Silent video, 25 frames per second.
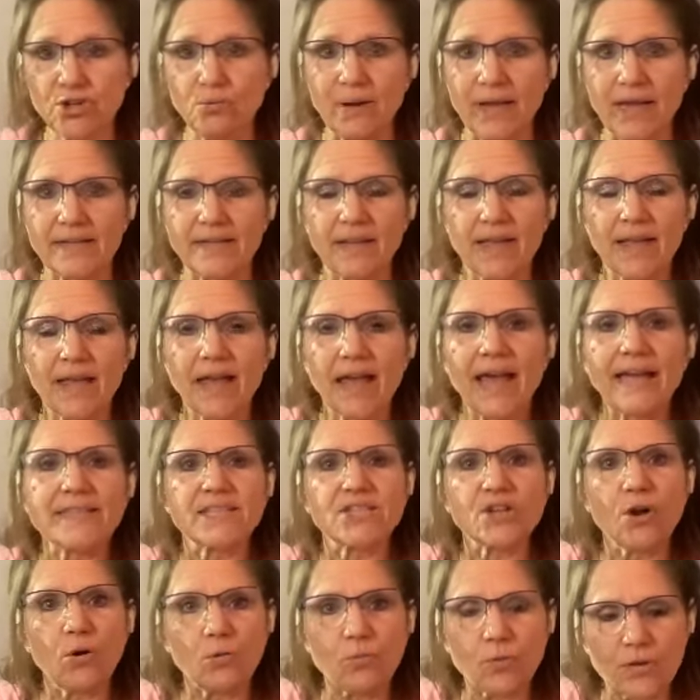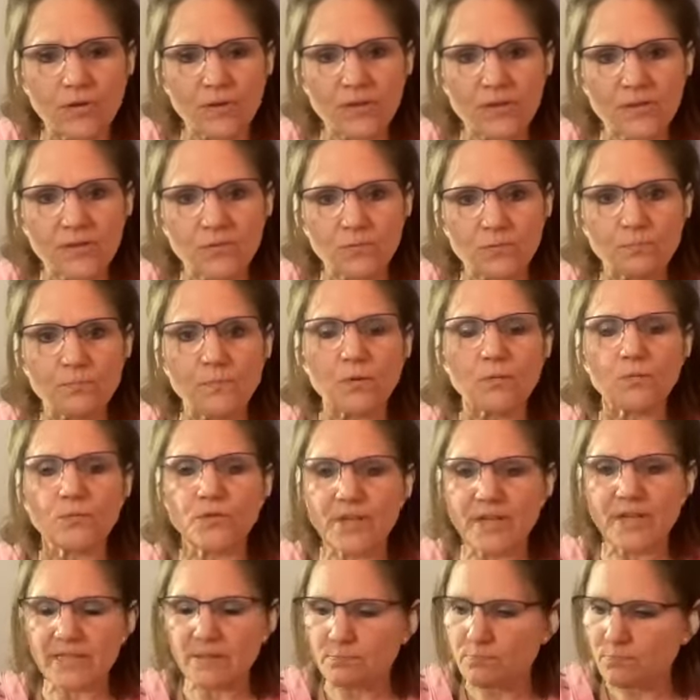And so these
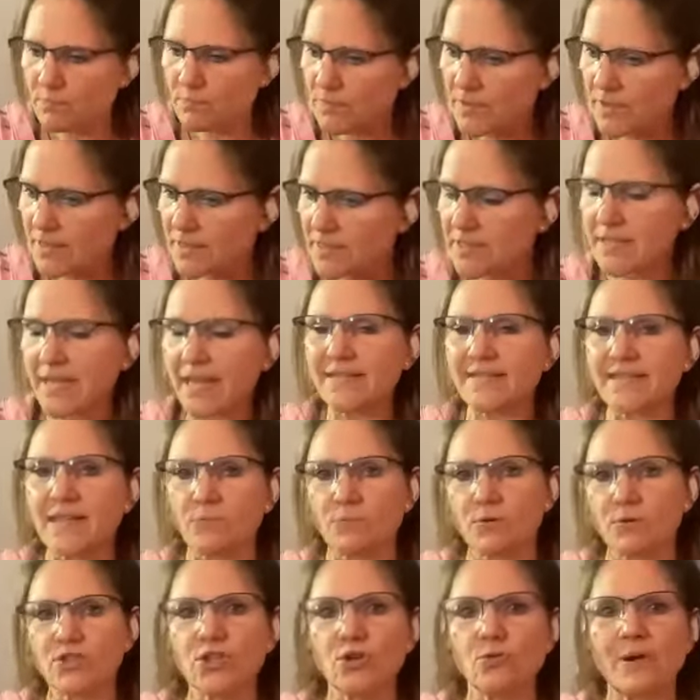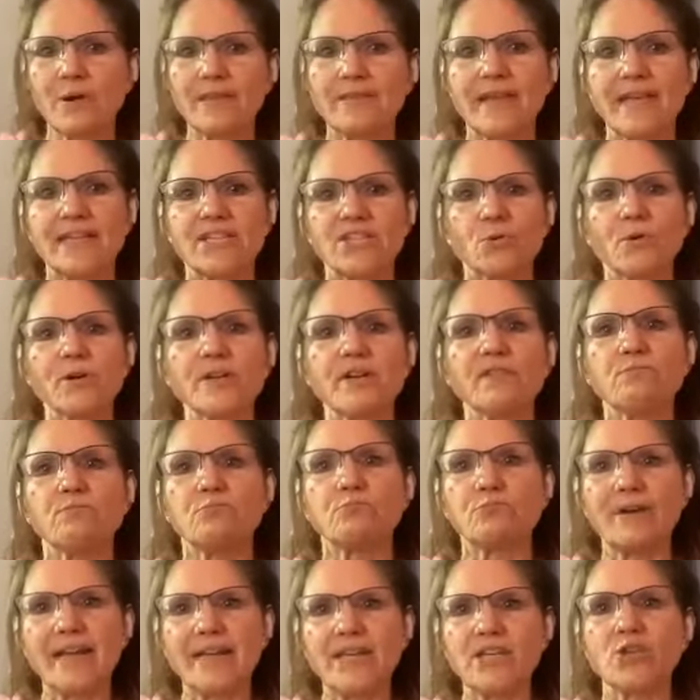things that we're doing, they sort of
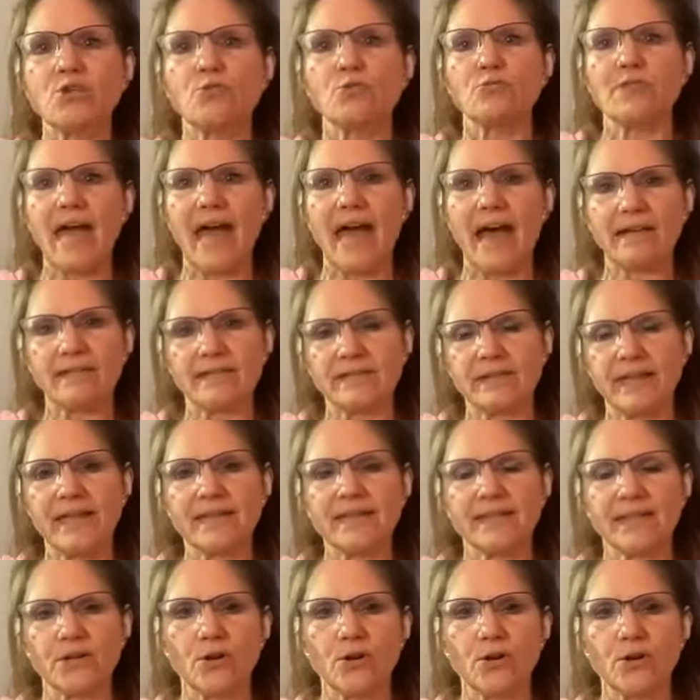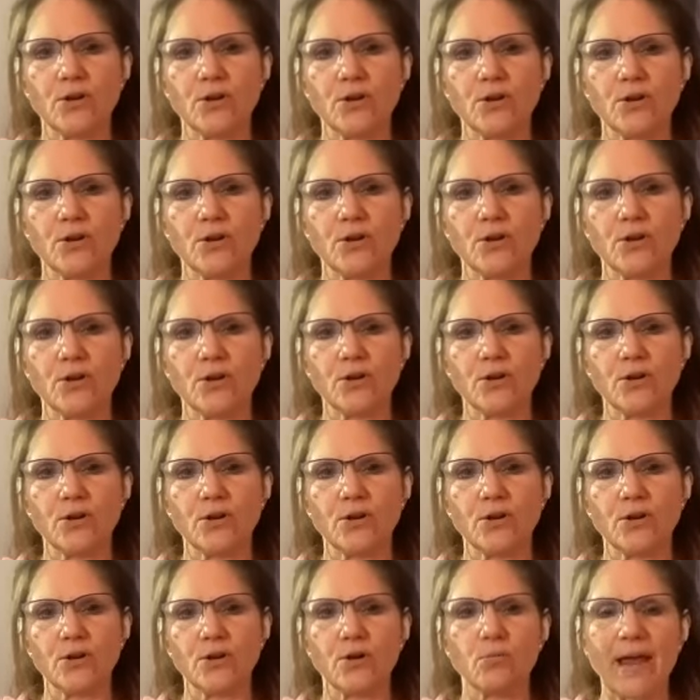bring you that in little
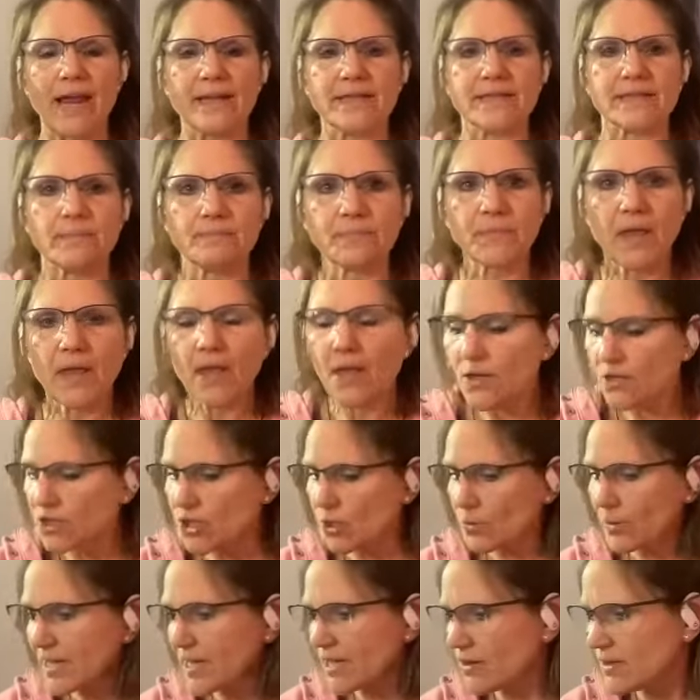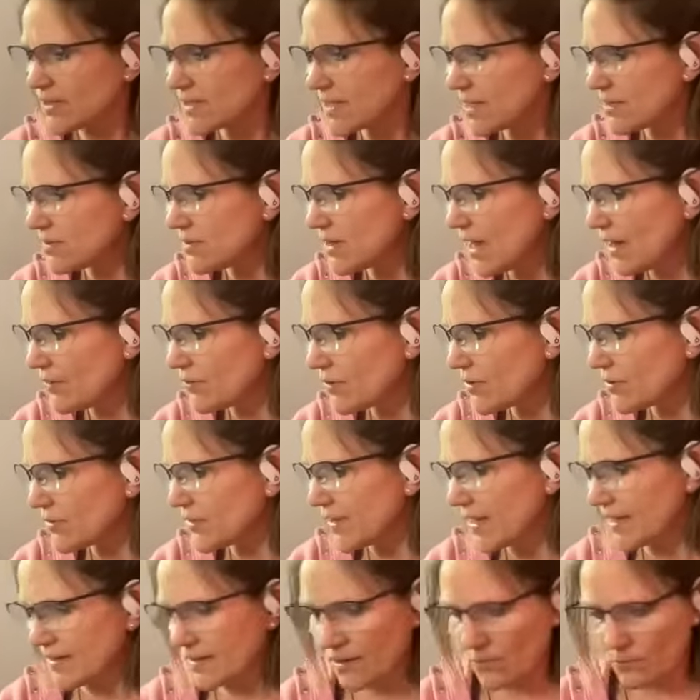ways. So here's
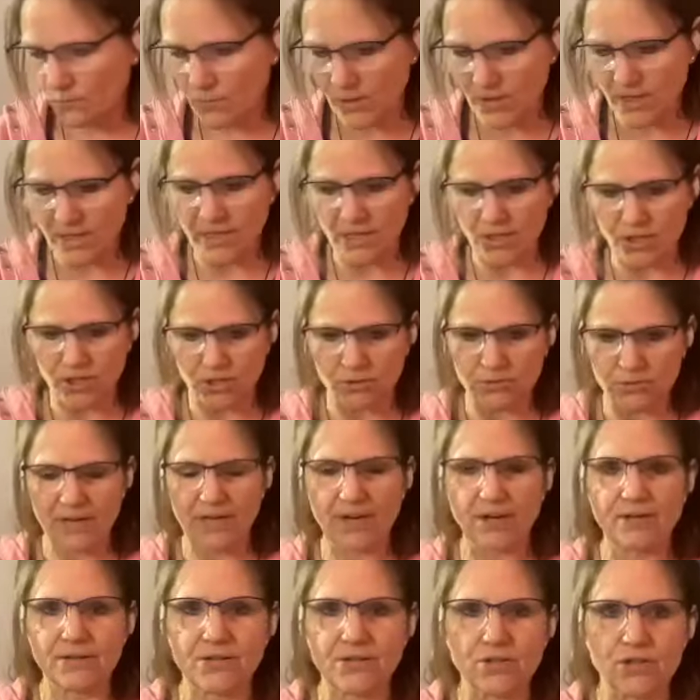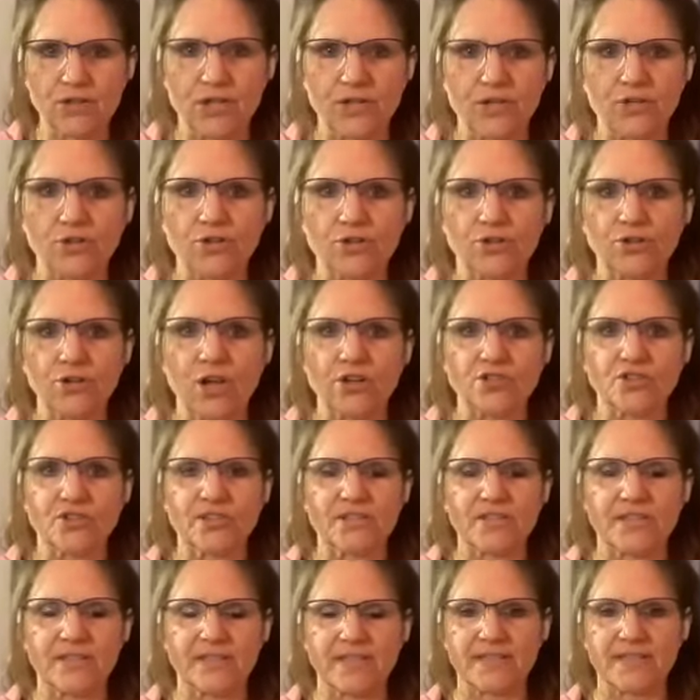another thing that we're going to do here so that you're not
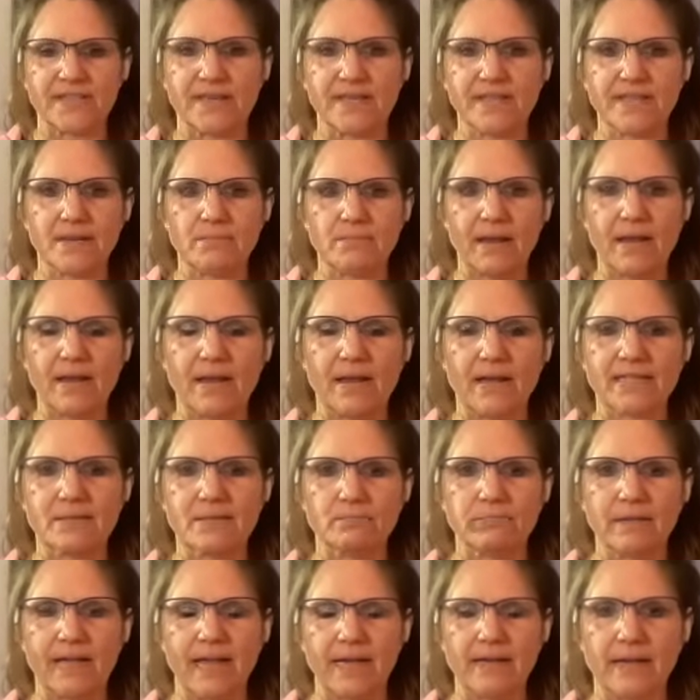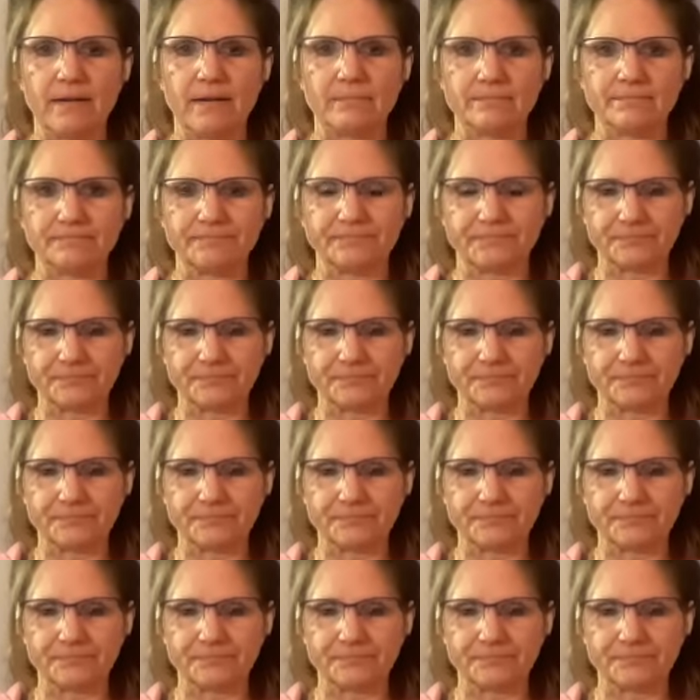just listening to me explain it.